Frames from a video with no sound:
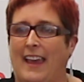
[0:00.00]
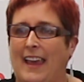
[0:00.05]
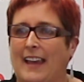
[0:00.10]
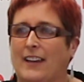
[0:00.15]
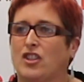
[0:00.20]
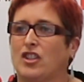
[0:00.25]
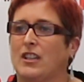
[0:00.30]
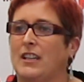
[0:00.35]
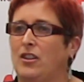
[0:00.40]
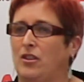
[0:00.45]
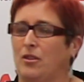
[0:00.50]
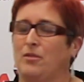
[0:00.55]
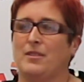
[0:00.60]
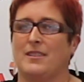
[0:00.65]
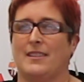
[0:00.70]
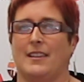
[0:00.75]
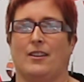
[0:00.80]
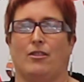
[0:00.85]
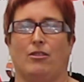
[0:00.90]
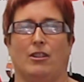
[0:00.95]
actually
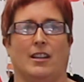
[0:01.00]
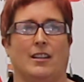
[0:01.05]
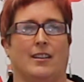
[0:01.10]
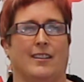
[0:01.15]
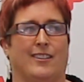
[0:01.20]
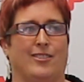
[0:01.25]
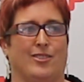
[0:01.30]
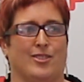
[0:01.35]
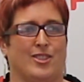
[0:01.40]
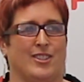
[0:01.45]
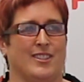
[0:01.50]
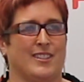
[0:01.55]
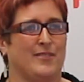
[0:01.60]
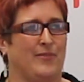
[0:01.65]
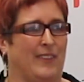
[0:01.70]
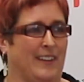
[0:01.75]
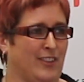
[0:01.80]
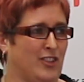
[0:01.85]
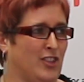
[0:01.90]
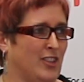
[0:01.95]
use their critic and conscience
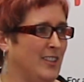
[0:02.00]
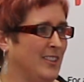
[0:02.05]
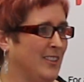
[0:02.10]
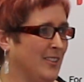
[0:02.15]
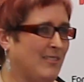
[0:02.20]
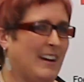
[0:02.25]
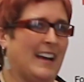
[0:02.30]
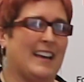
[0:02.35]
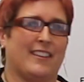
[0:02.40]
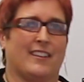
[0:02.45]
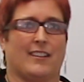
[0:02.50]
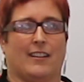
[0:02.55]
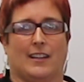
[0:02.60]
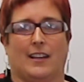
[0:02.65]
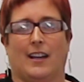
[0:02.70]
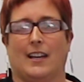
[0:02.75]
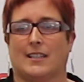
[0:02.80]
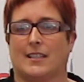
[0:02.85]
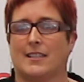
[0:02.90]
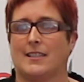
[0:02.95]
function in the way that
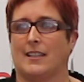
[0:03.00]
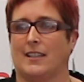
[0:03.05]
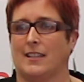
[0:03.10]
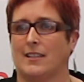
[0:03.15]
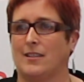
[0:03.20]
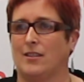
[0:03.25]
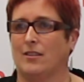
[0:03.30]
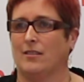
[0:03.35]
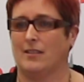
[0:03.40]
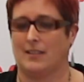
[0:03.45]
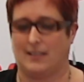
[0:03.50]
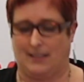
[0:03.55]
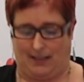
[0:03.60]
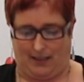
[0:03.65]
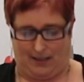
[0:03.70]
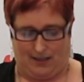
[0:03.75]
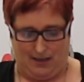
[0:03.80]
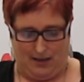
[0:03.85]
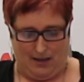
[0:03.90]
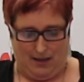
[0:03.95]
I'd like to see us
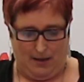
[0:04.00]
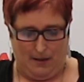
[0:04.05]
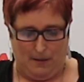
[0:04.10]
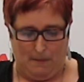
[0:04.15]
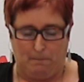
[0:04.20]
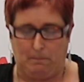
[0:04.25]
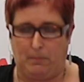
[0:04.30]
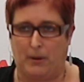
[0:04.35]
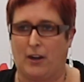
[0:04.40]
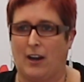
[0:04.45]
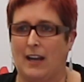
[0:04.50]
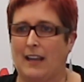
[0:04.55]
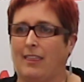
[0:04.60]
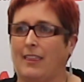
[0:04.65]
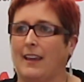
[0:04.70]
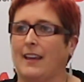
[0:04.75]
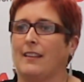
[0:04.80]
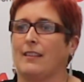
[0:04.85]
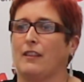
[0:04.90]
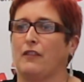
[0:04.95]
using. But I
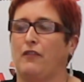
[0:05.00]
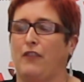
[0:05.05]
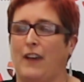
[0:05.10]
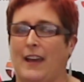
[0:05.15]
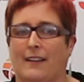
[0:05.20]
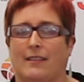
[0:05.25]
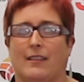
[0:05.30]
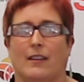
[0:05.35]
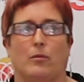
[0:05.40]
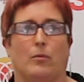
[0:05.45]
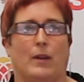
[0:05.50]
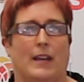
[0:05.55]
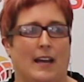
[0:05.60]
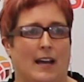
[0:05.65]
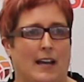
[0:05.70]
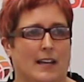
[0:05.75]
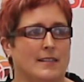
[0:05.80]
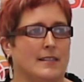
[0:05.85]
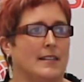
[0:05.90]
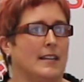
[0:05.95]
think the fact that we
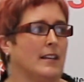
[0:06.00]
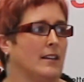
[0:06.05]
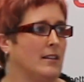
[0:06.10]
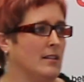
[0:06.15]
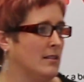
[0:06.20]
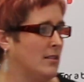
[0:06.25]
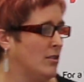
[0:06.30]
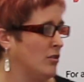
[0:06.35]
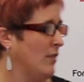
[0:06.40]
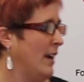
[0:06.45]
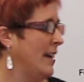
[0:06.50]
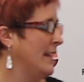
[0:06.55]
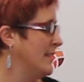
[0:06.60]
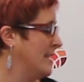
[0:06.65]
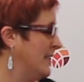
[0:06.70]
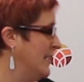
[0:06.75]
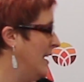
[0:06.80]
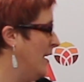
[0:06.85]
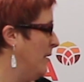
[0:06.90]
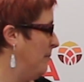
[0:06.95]
are seeing
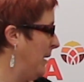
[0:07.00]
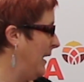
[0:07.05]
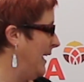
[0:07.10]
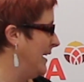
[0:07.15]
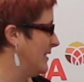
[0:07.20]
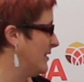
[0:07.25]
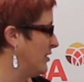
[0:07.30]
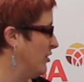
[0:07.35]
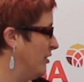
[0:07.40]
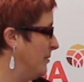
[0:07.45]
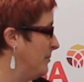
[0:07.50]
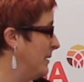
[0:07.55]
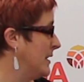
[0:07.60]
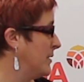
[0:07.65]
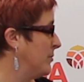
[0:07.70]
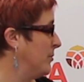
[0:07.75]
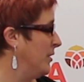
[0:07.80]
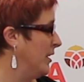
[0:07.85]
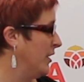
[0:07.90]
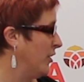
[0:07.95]
constraints now placed on it
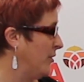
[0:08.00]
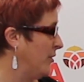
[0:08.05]
means we'll